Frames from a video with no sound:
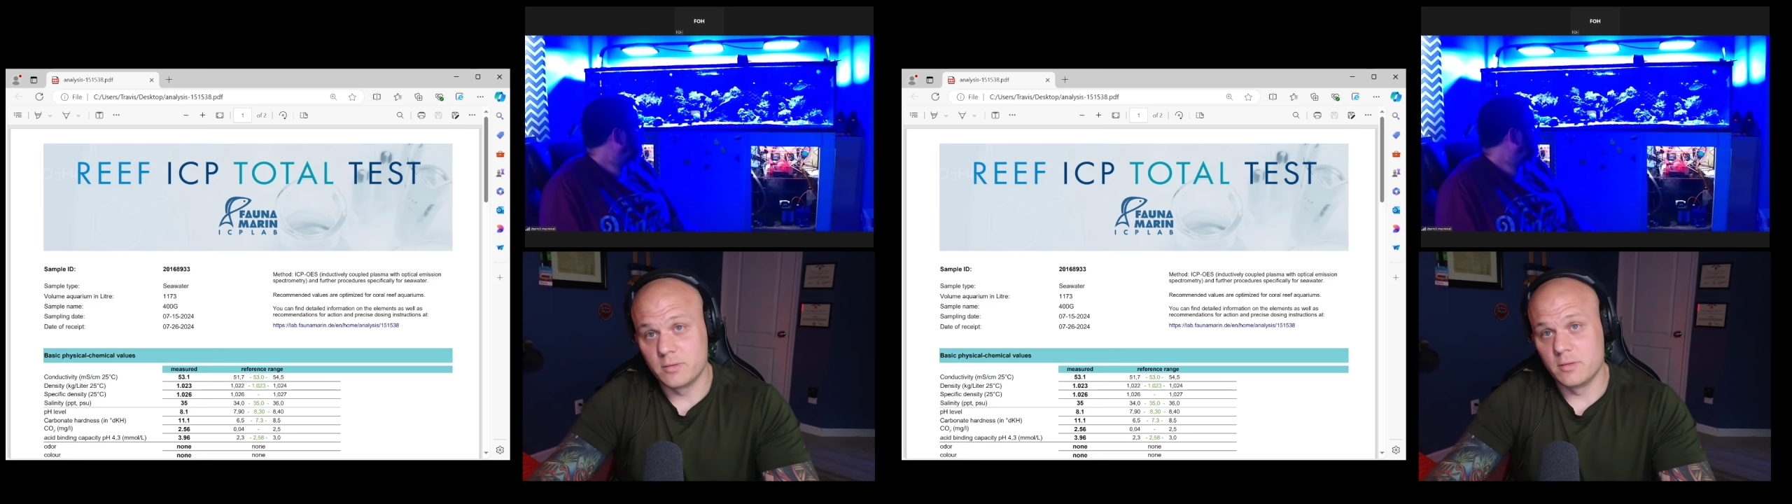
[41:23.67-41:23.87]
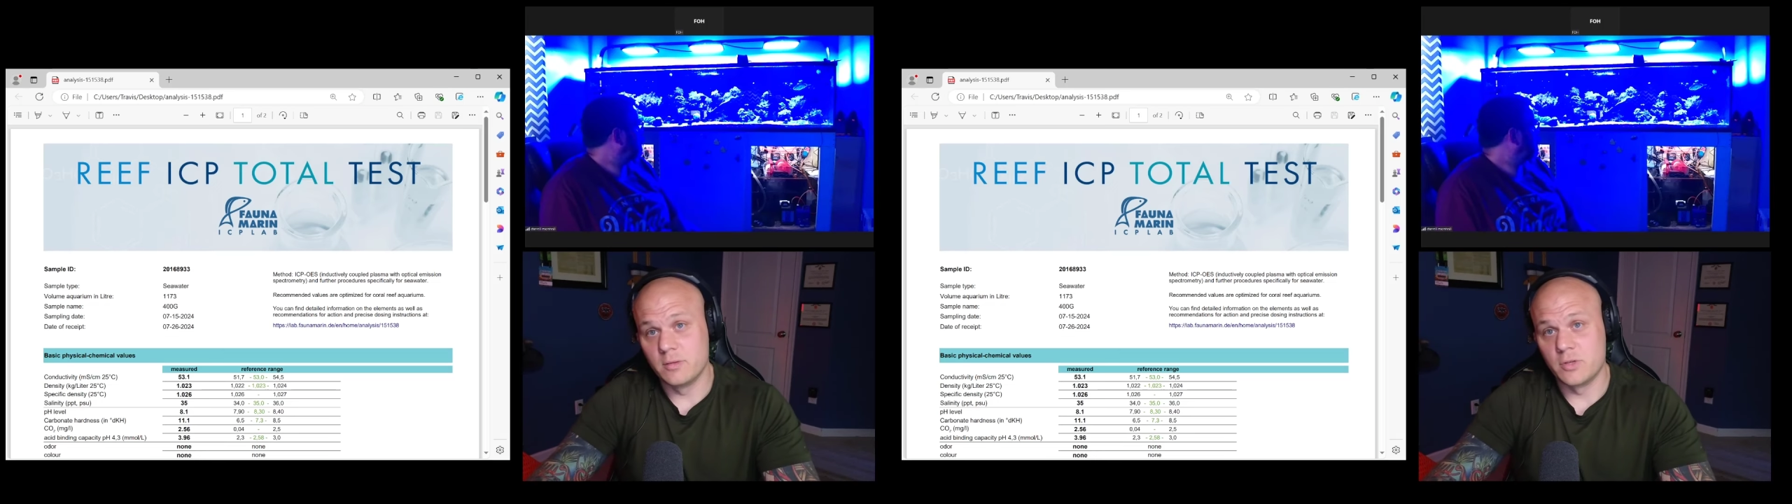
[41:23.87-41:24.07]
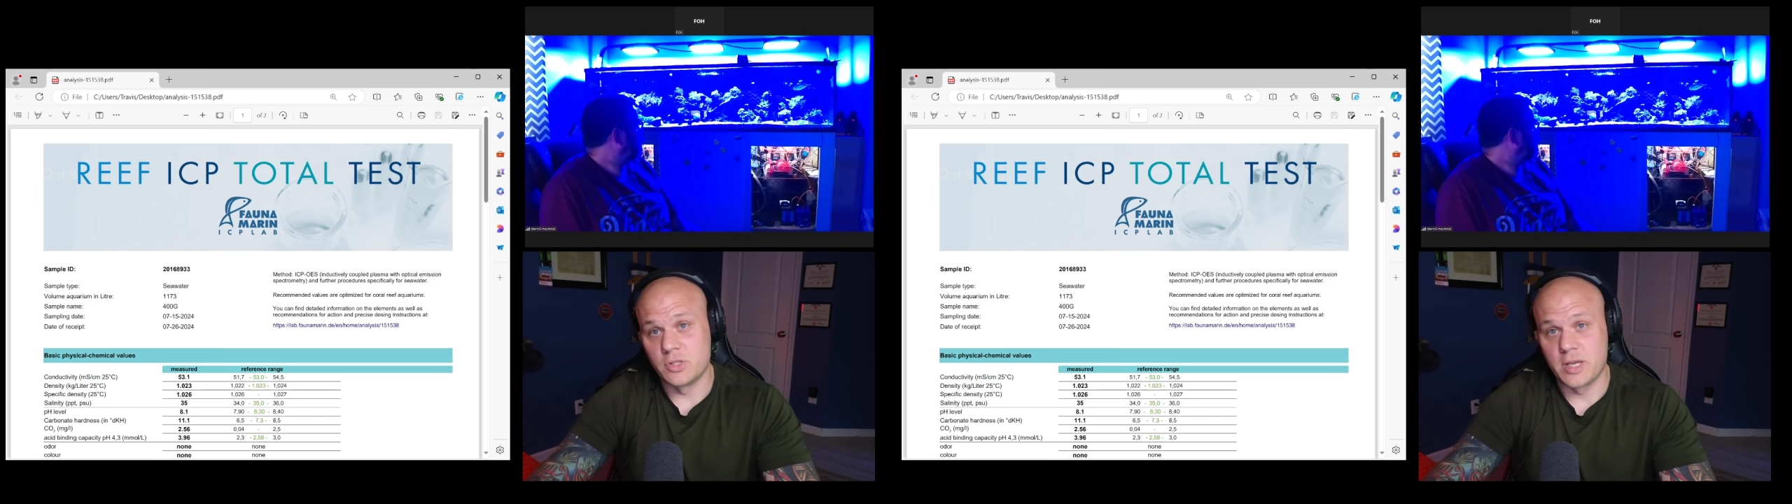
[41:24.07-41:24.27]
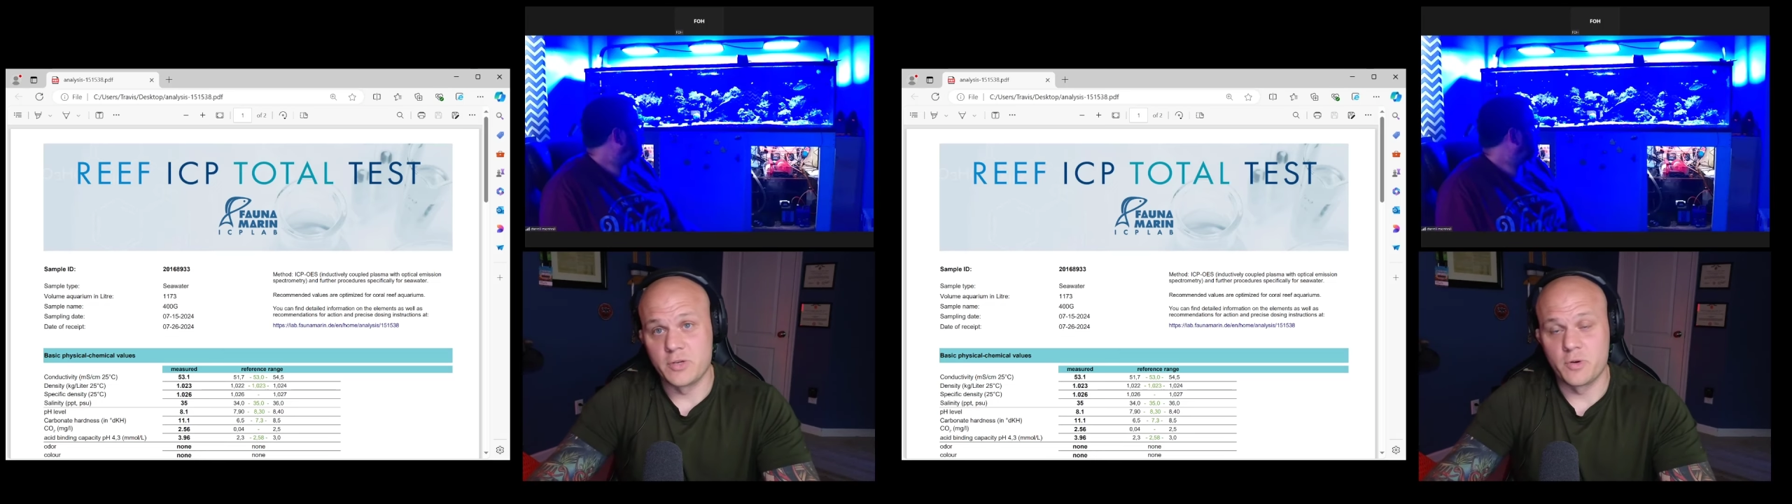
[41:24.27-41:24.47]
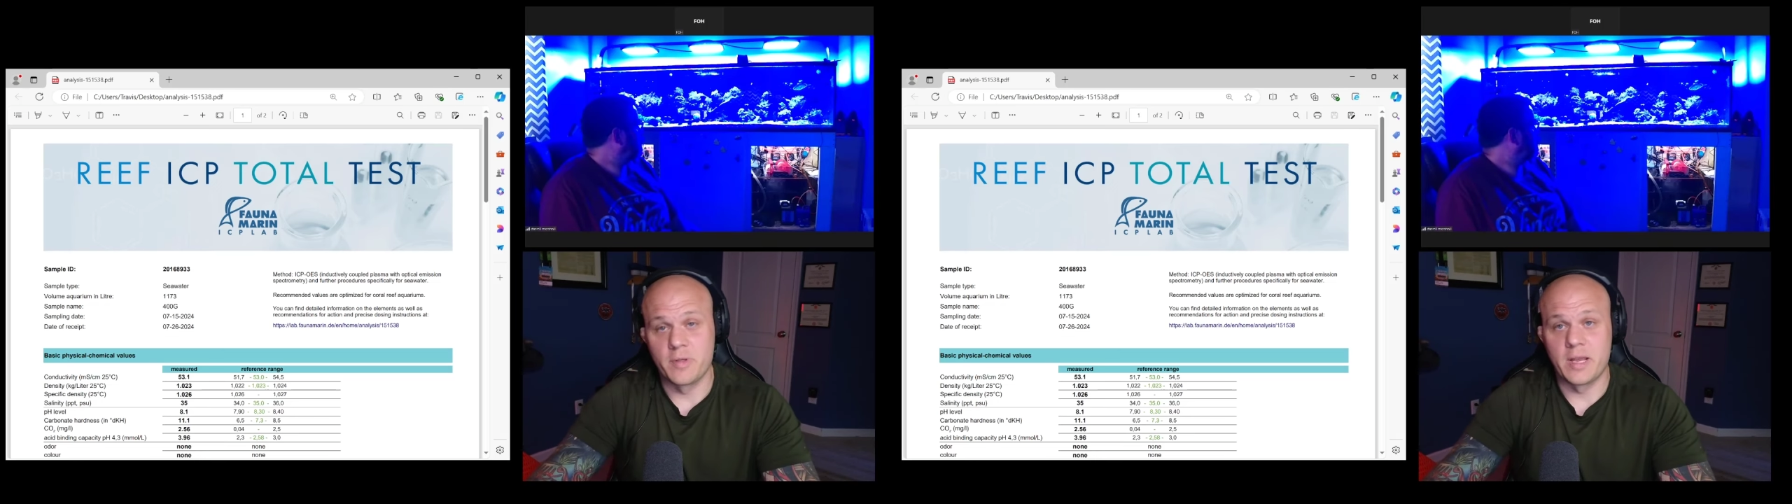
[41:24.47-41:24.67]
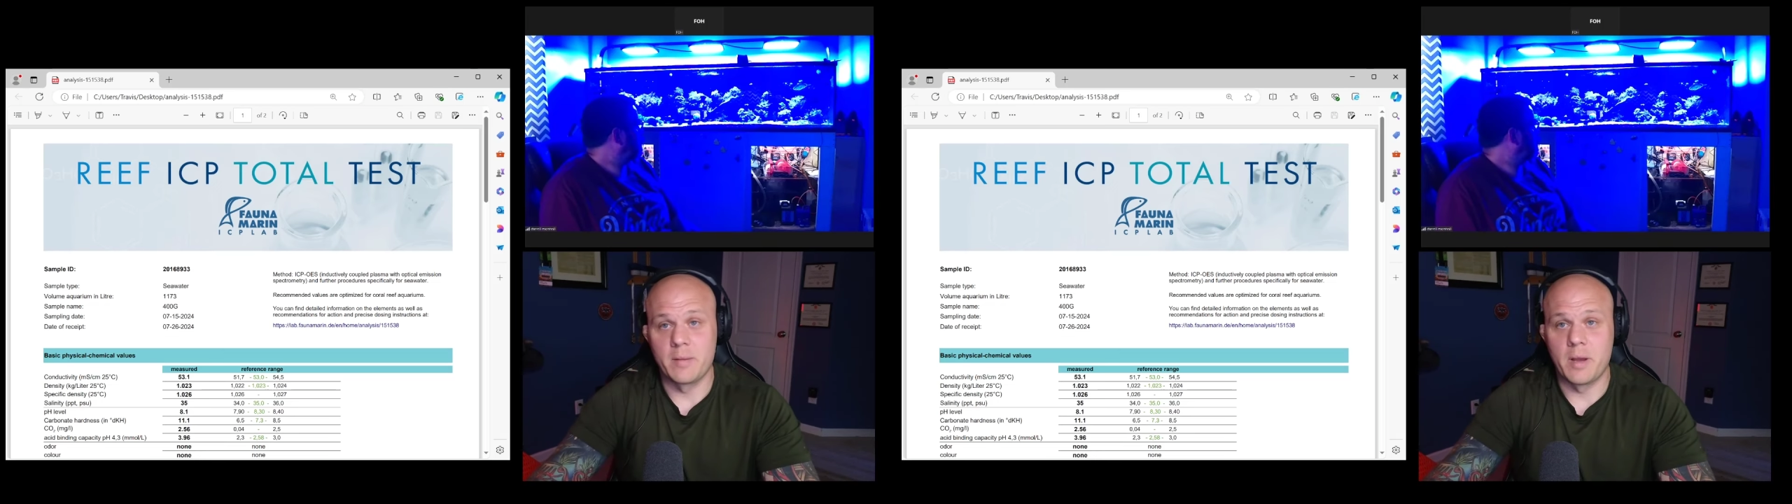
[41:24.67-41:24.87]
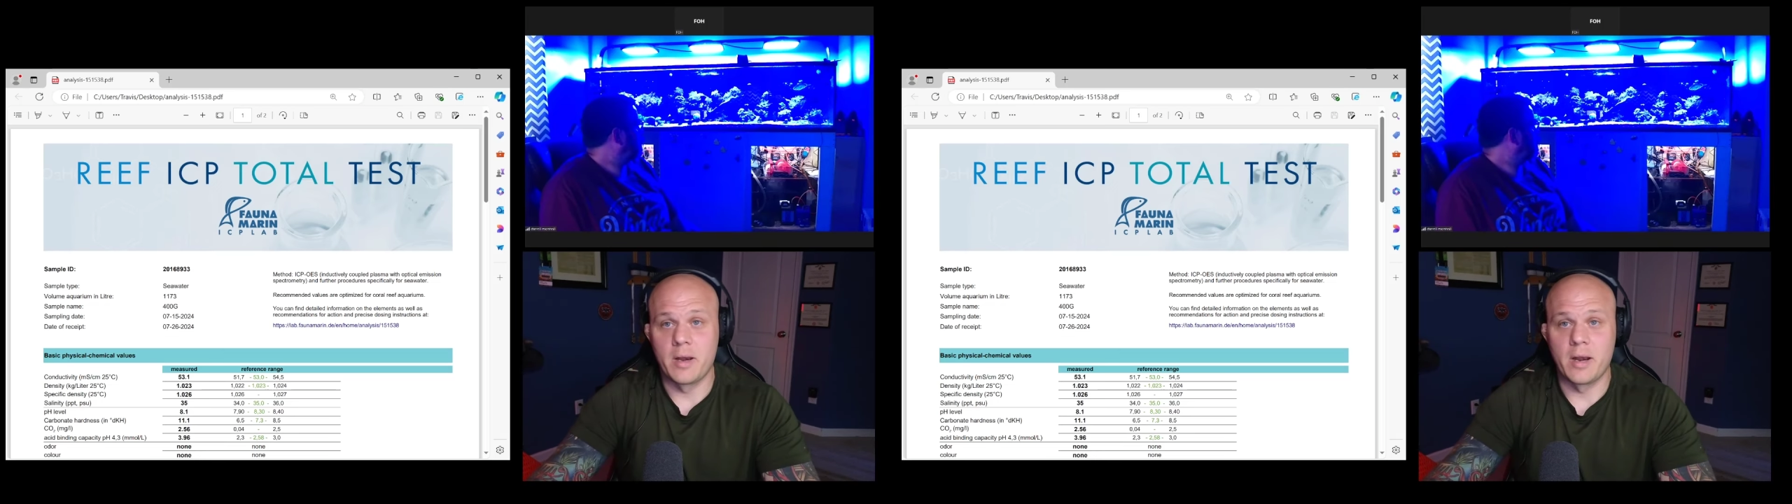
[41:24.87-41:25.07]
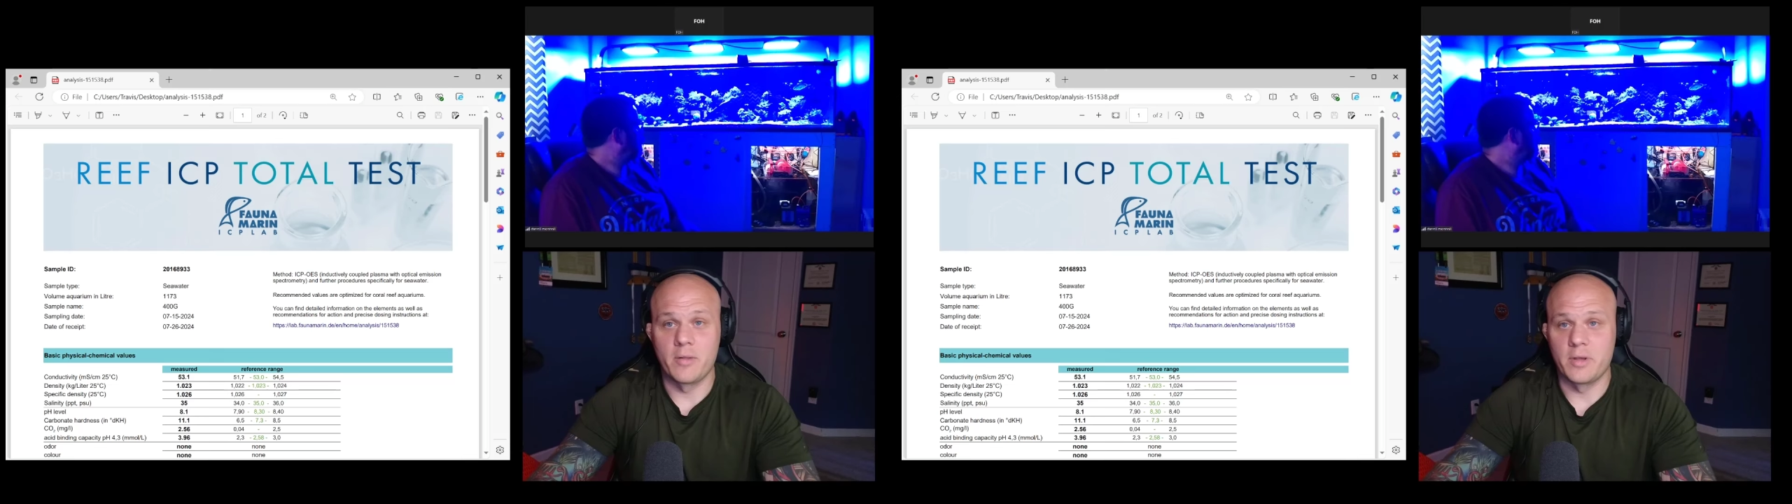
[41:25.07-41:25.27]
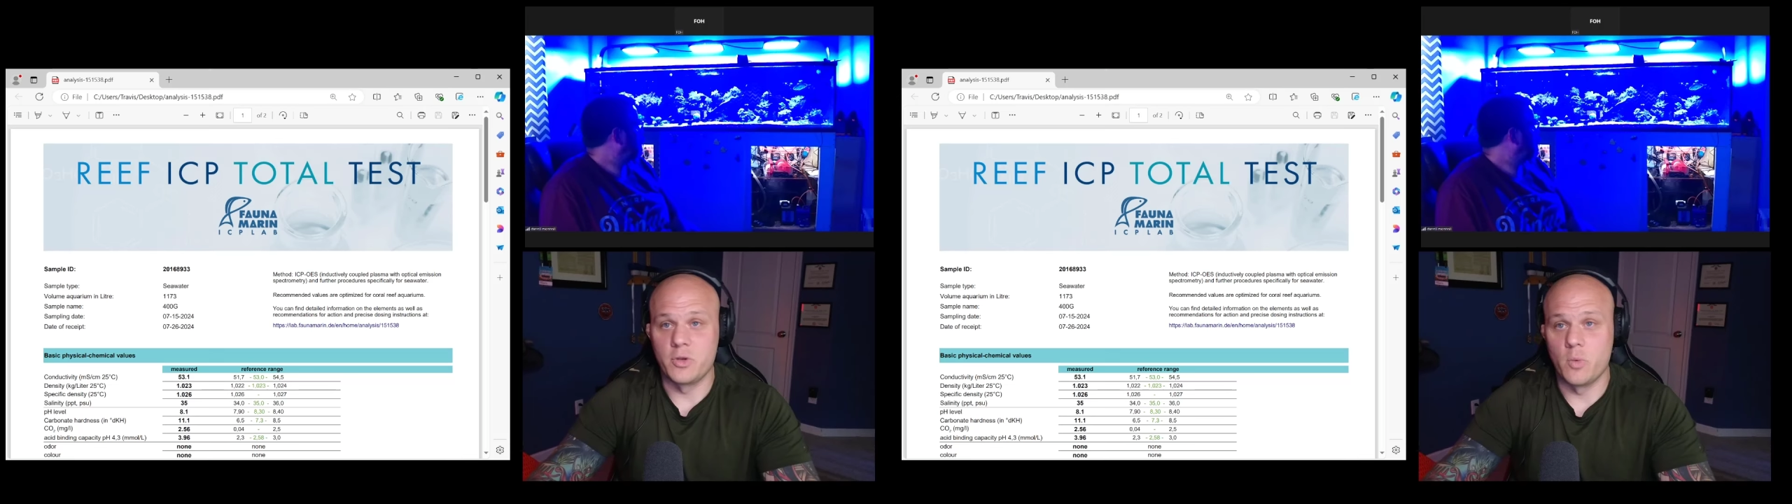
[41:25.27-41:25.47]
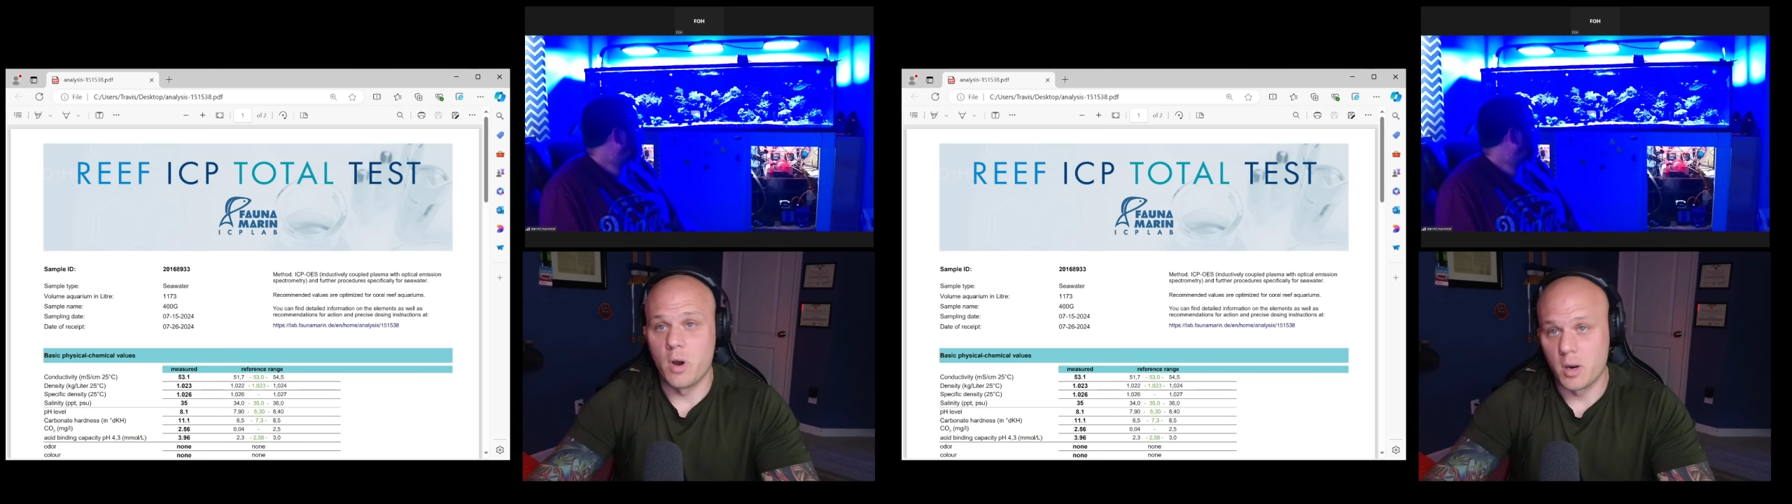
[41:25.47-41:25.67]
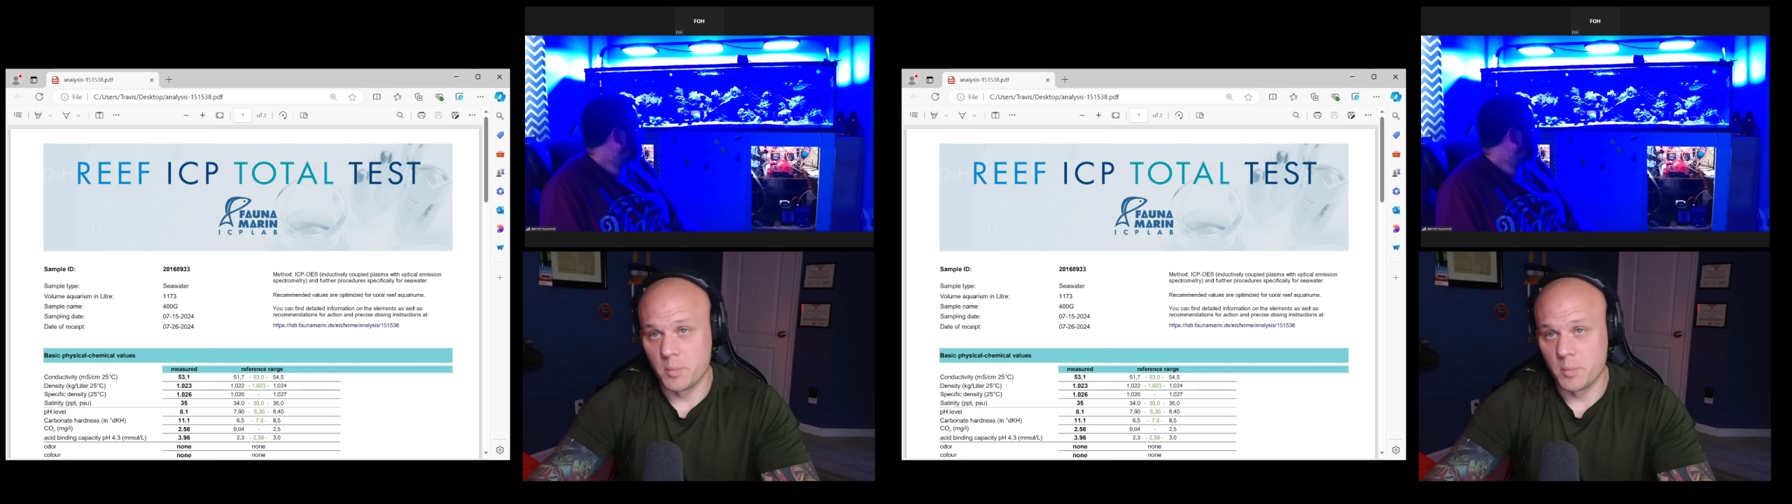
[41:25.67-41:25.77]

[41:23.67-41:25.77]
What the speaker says: Just in case you were thinking about it, I don't think you are,